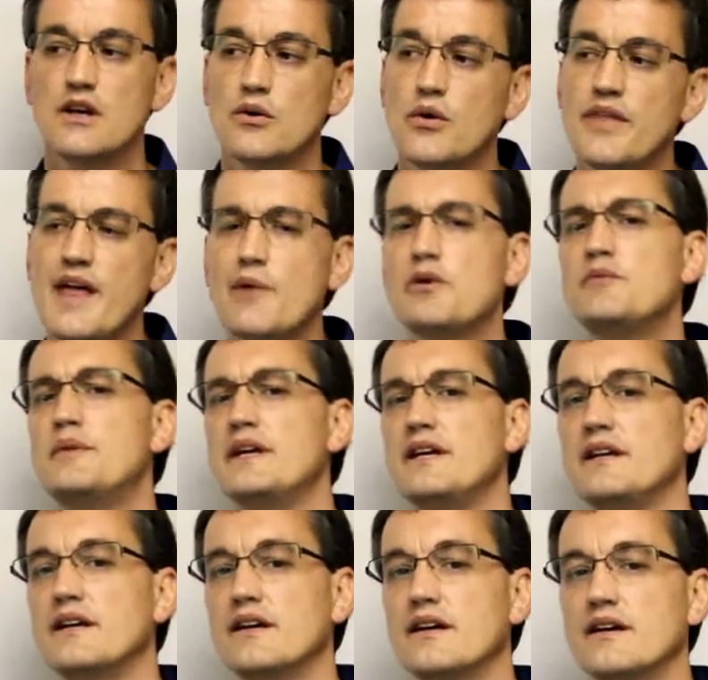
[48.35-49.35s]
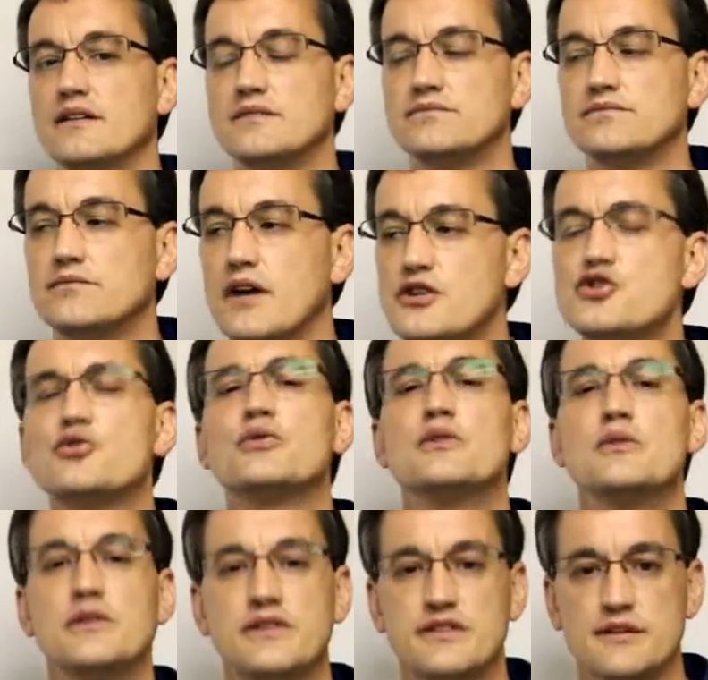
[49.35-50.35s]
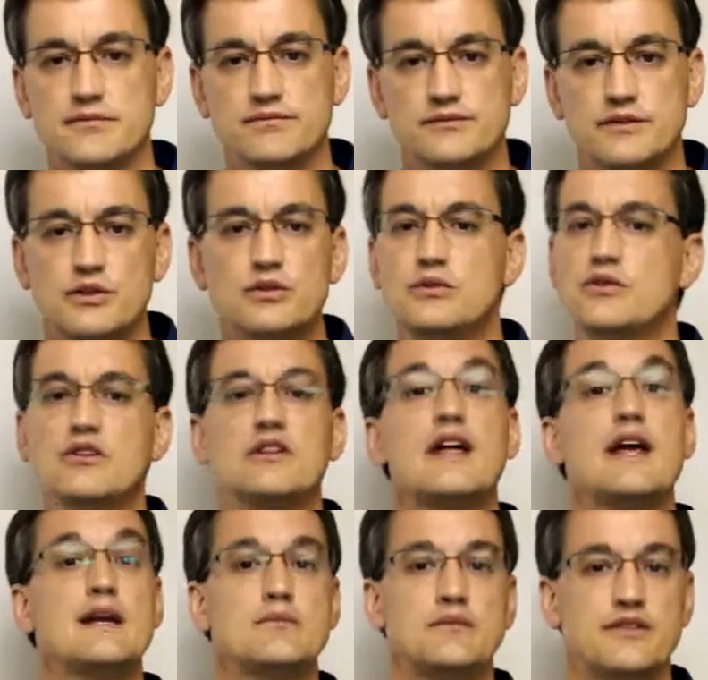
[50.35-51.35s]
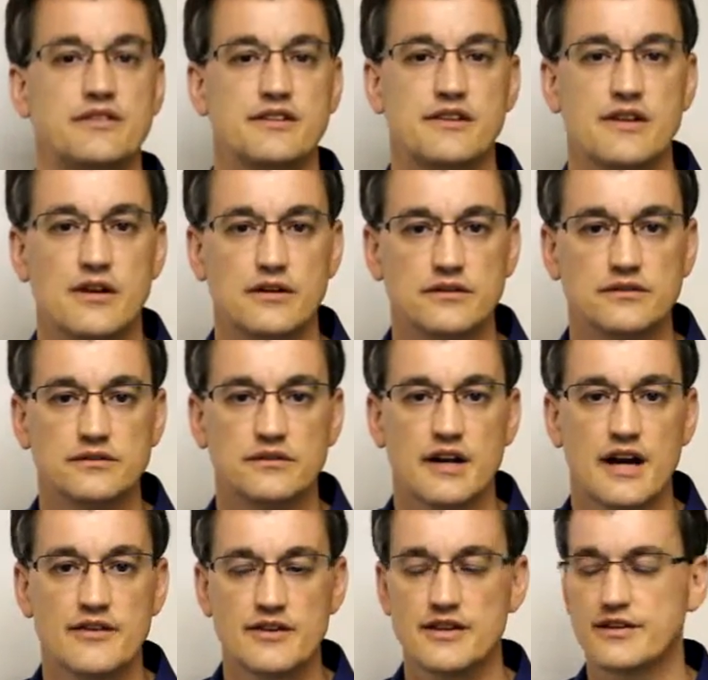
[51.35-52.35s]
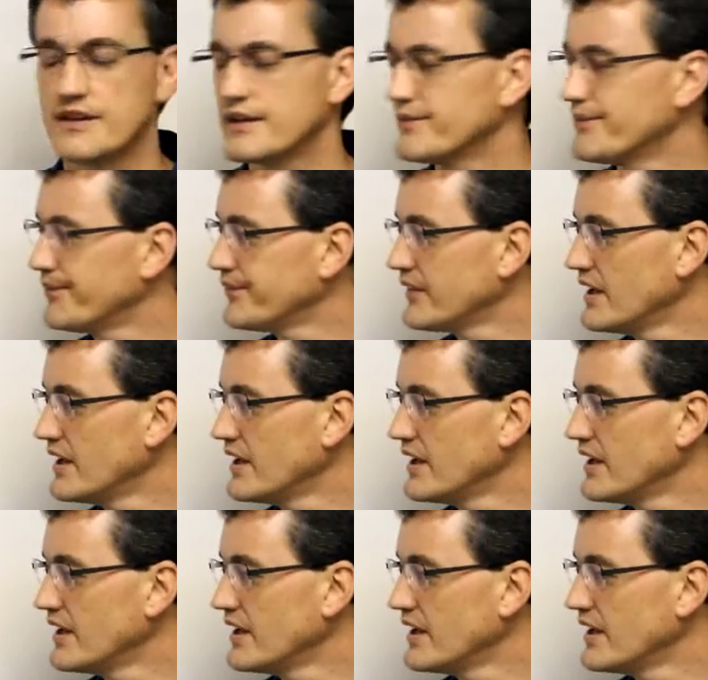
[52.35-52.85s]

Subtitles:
Well, that would be a truism. Who claims to know everything?